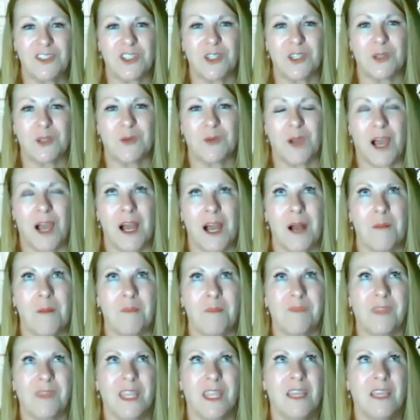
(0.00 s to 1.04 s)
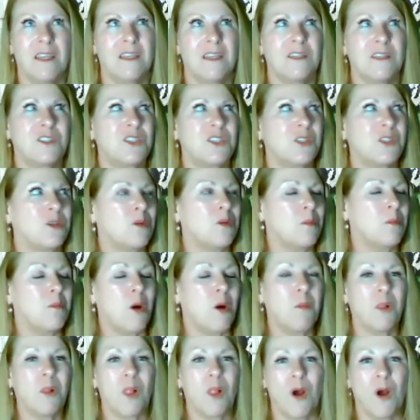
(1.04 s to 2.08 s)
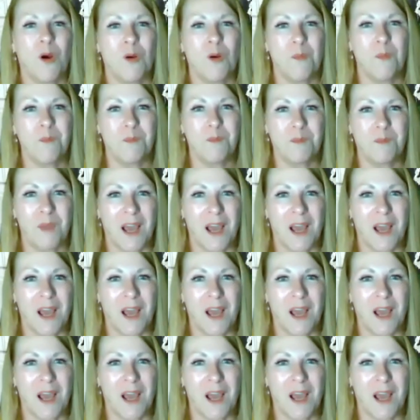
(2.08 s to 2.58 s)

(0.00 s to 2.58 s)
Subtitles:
to mobile home